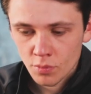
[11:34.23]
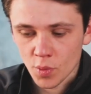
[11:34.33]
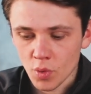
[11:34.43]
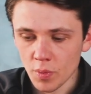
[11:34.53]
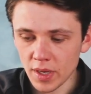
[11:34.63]

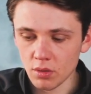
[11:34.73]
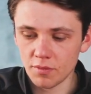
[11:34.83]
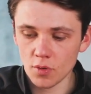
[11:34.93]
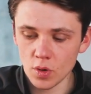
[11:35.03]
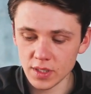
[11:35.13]
But what we're looking
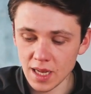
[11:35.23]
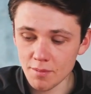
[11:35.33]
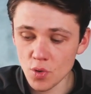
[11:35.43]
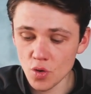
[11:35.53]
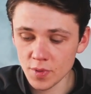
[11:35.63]
for is that
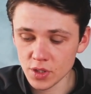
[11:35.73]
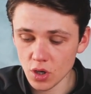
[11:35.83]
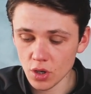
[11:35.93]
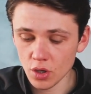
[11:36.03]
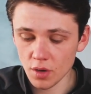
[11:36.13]
movement
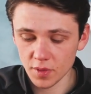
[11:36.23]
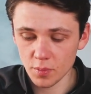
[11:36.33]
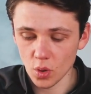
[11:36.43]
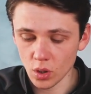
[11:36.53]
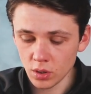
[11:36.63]
on and off the
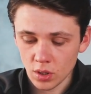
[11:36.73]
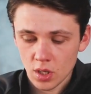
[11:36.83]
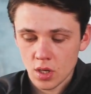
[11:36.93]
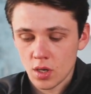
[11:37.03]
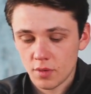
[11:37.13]
ball
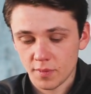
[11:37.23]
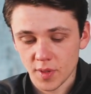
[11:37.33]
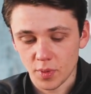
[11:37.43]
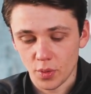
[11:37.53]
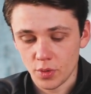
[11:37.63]
from
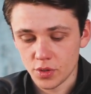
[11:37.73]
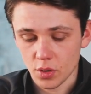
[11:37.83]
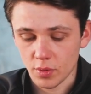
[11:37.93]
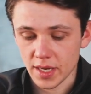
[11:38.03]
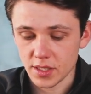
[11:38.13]
the Blues,
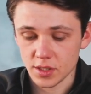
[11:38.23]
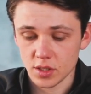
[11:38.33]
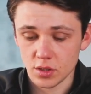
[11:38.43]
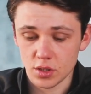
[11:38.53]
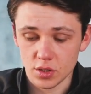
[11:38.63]
okay,
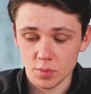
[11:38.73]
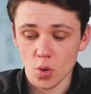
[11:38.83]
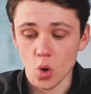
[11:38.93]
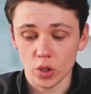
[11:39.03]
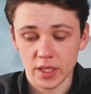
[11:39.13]
to
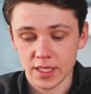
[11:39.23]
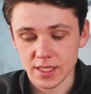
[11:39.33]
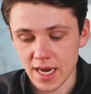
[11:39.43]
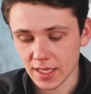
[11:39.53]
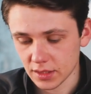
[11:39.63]
support the
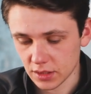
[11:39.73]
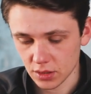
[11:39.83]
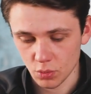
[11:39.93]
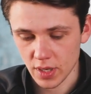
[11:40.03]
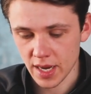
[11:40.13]
attacks,
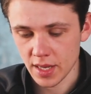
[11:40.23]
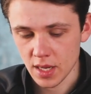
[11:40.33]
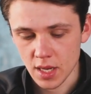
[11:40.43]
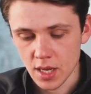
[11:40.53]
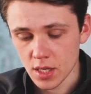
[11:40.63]
okay?
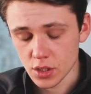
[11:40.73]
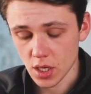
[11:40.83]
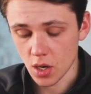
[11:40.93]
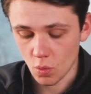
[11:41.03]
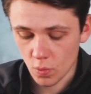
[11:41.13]

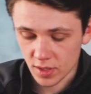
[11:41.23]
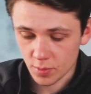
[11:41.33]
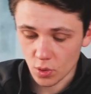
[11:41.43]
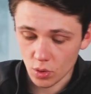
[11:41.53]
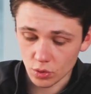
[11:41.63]
So when the
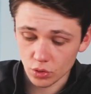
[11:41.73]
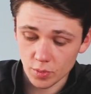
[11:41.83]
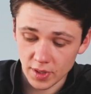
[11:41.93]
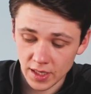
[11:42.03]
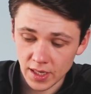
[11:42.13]
ball's
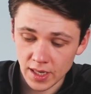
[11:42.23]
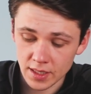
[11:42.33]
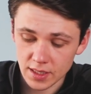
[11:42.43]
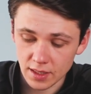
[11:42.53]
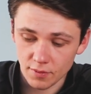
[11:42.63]
coming in here,
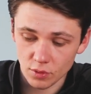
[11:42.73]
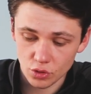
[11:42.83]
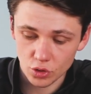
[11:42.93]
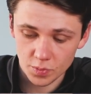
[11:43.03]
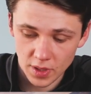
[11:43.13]
instead of
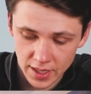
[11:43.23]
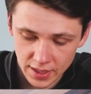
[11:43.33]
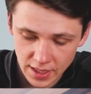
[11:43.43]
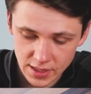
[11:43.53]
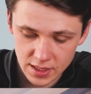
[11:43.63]
us just
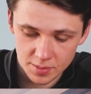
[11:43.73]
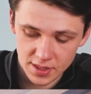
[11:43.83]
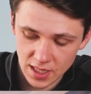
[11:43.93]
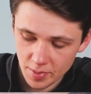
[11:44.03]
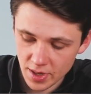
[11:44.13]
playing nice
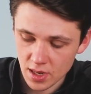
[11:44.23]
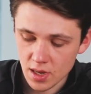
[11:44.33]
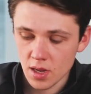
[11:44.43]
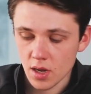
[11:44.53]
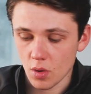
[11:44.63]
tippy-tappy,
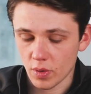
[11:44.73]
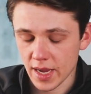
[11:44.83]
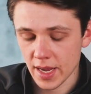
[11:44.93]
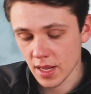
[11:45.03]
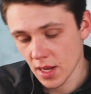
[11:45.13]

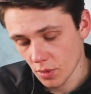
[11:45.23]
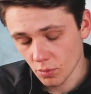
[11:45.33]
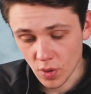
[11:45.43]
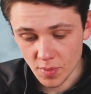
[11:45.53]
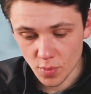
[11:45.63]
okay?
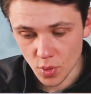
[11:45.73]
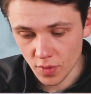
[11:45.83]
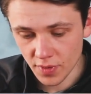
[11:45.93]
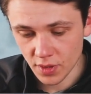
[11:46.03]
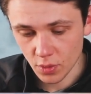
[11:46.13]
When we're
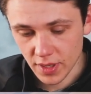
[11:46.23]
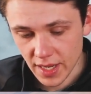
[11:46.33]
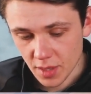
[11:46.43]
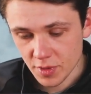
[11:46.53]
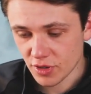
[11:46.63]
moving,
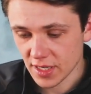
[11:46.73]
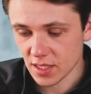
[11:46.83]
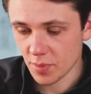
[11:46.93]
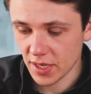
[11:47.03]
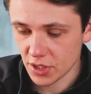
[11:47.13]
okay, can we stretch
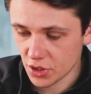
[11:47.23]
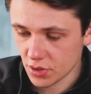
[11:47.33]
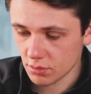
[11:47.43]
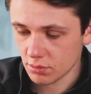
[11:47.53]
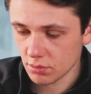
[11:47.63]
the pitch?